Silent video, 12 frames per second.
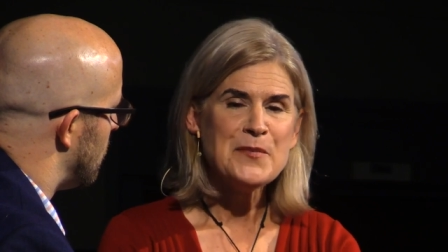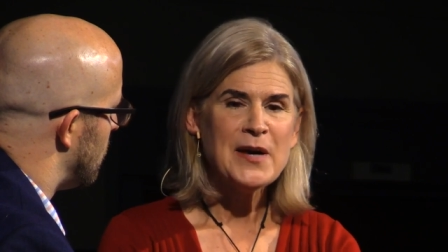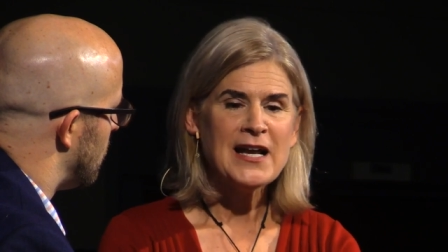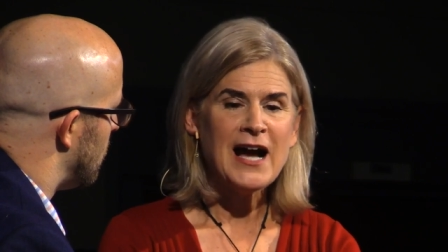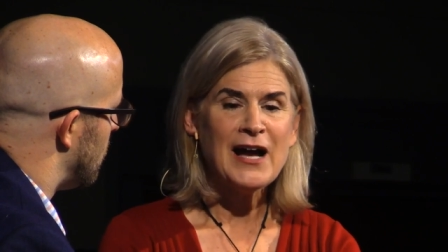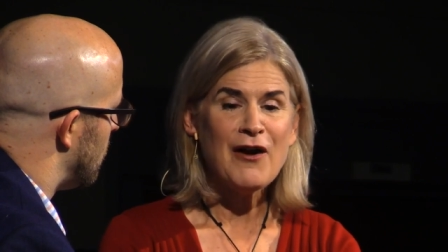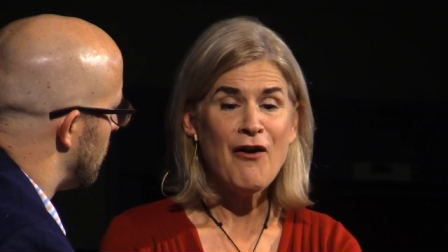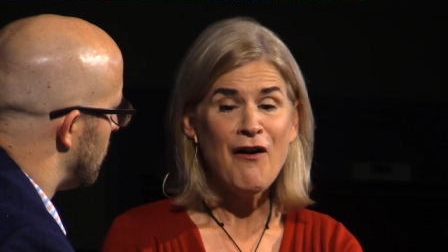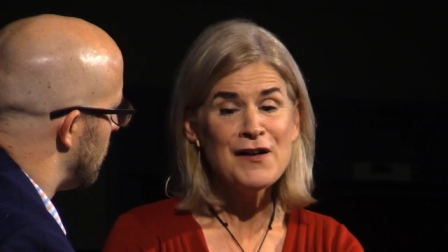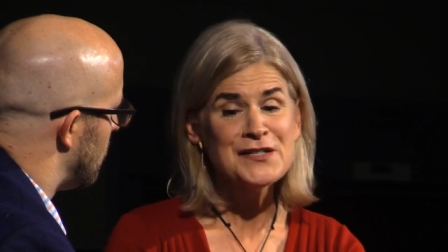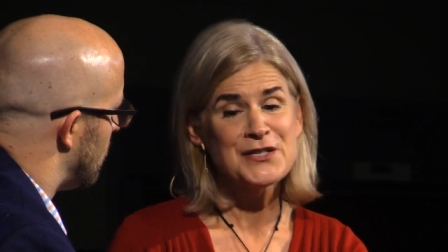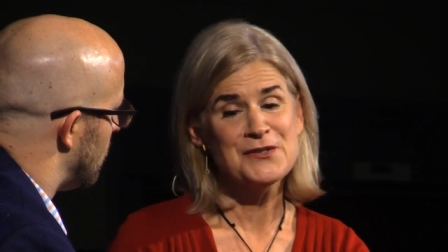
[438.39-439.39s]
But I
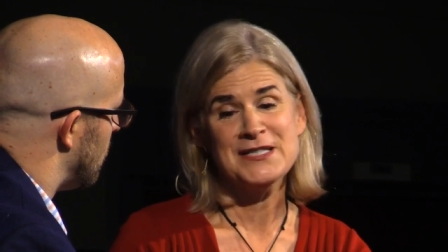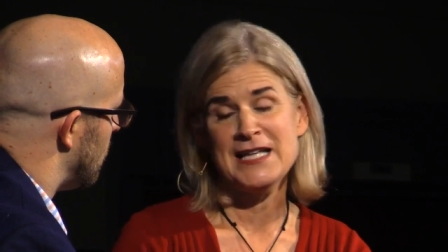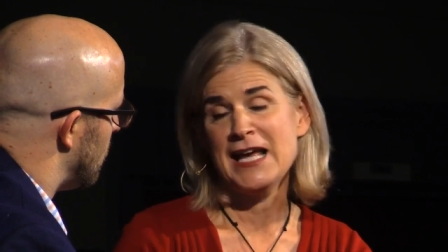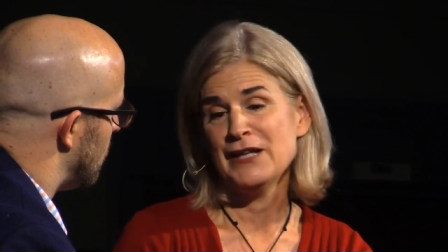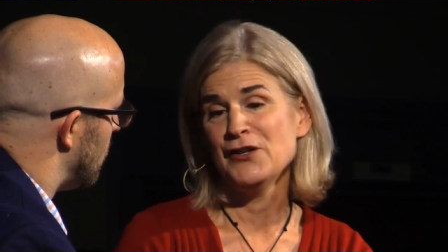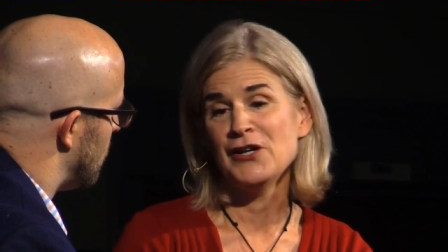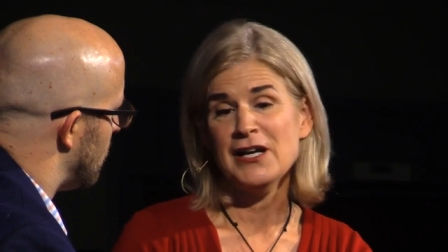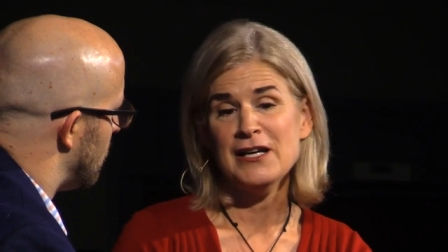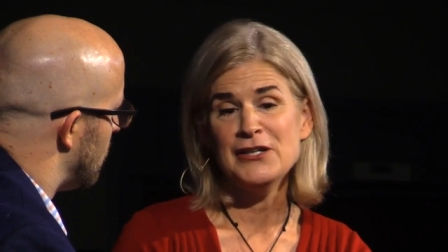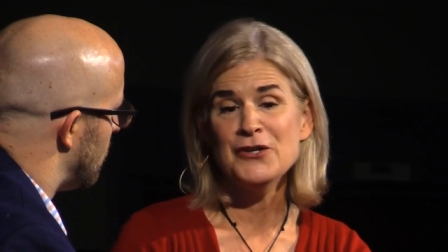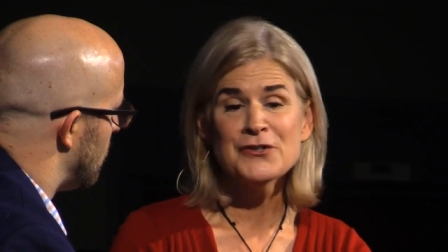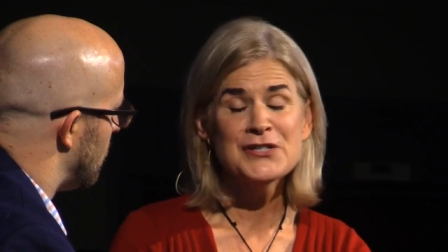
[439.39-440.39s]
also say, look,
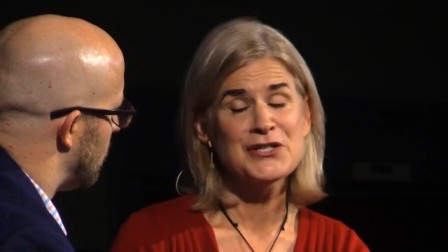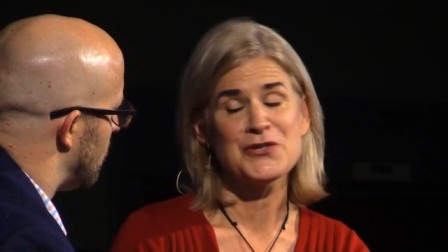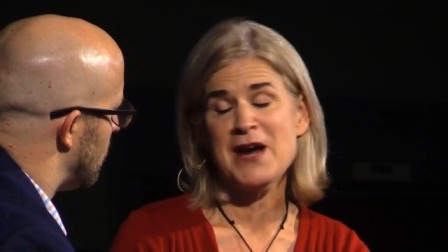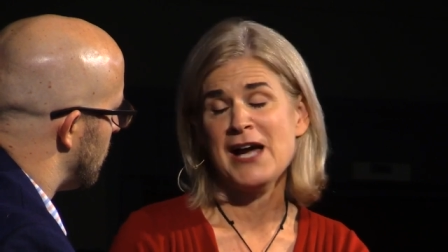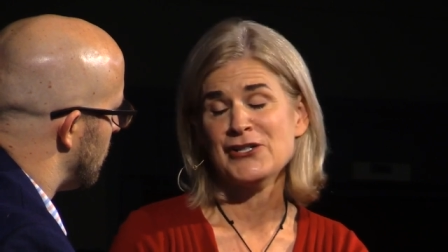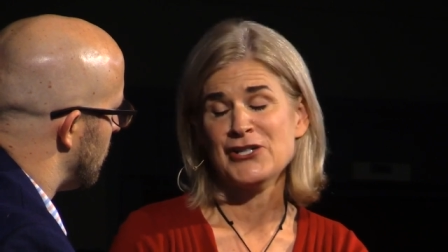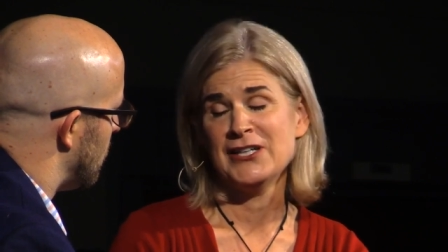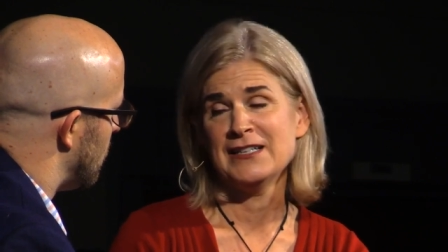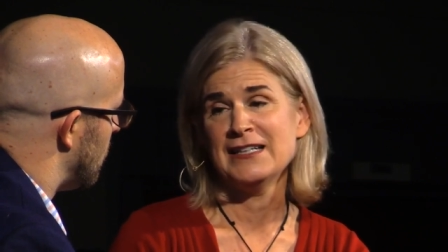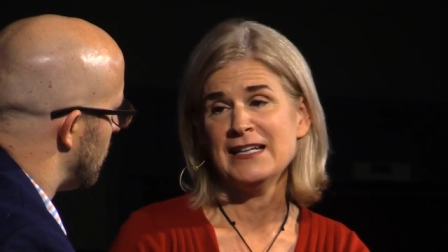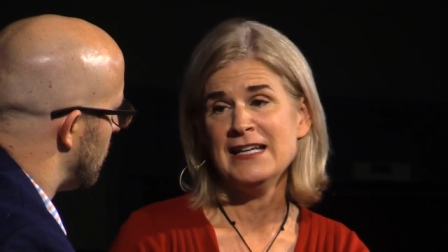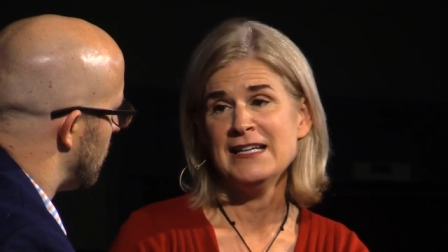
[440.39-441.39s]
your
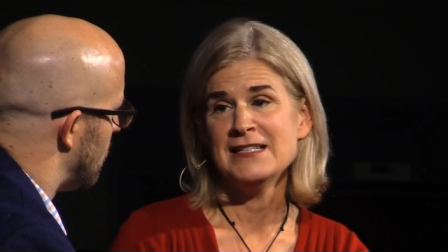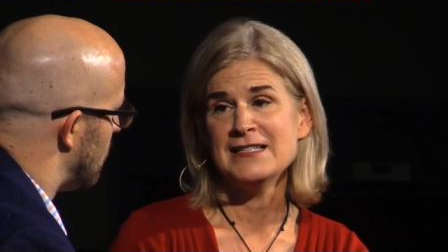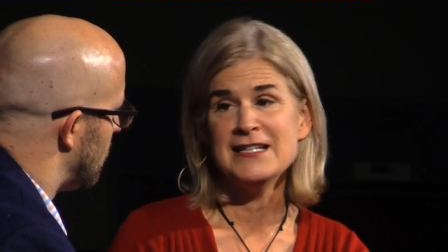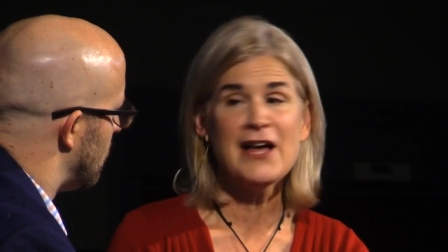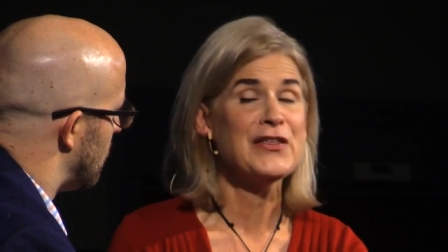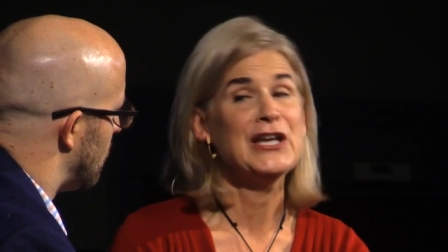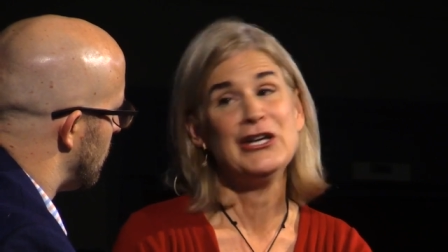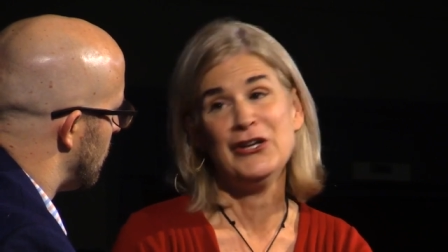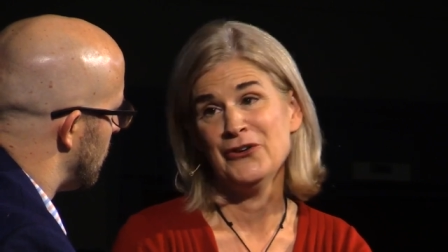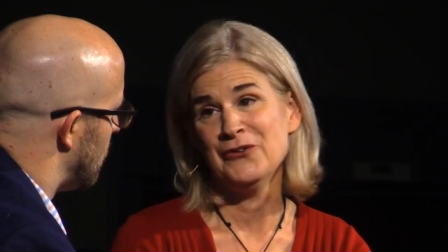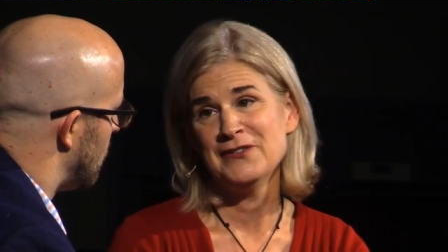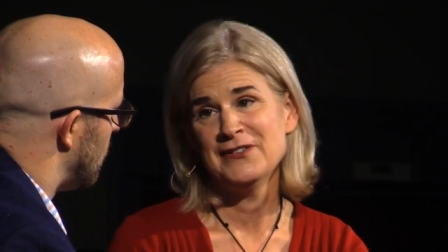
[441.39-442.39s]
distraction is nothing new.